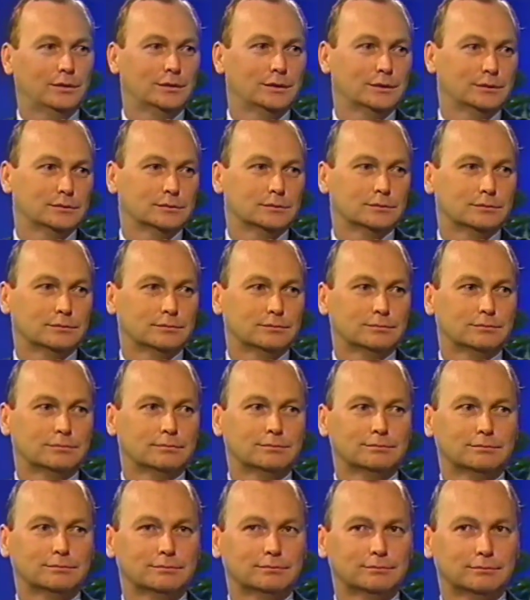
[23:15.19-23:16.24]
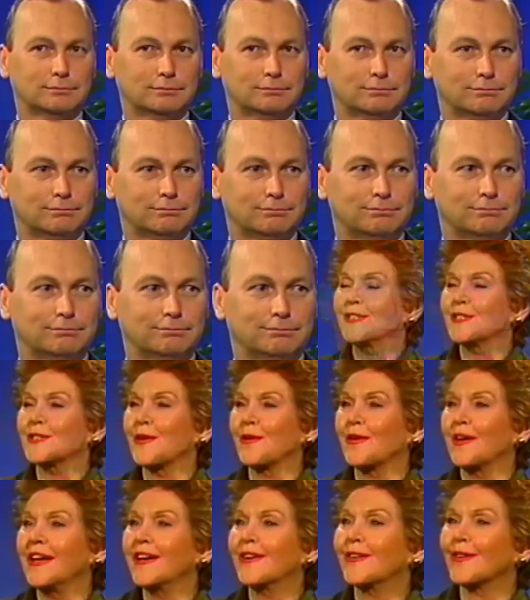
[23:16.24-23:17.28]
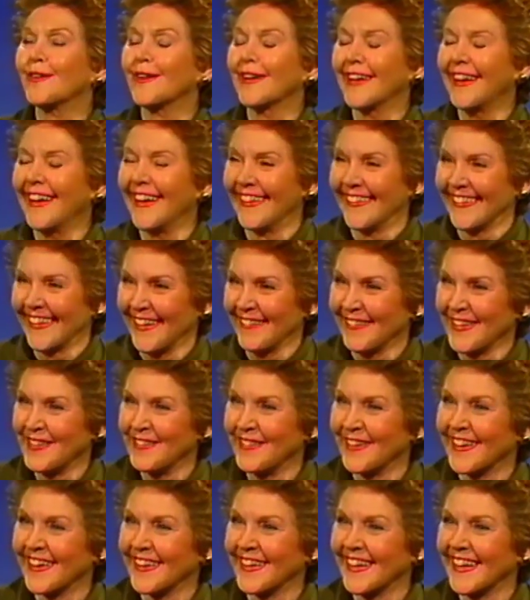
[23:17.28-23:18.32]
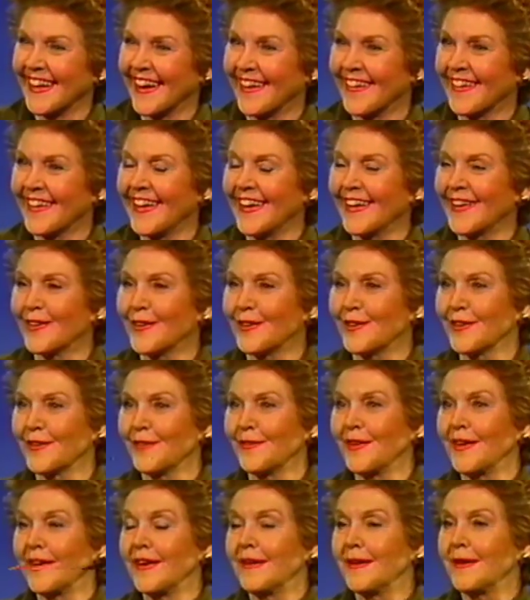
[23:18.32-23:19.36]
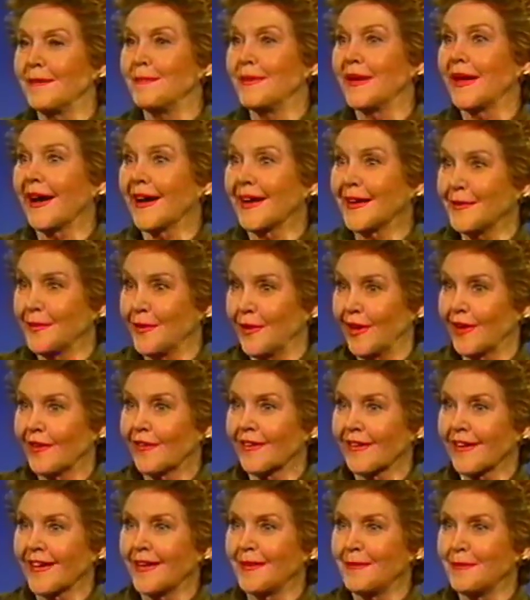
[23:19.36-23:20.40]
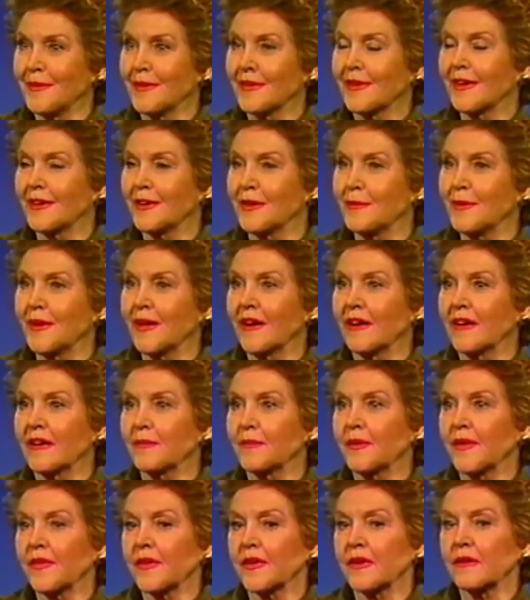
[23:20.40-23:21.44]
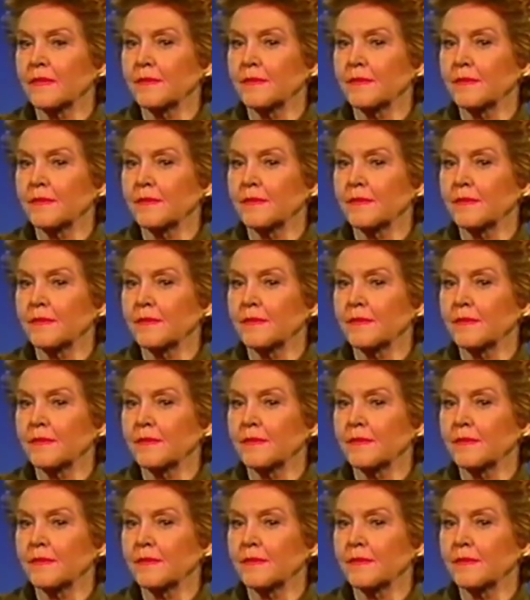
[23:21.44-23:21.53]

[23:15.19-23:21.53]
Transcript: And we're waiting for that new beginning so eagerly that we really are eager to be out of here and to be on with it.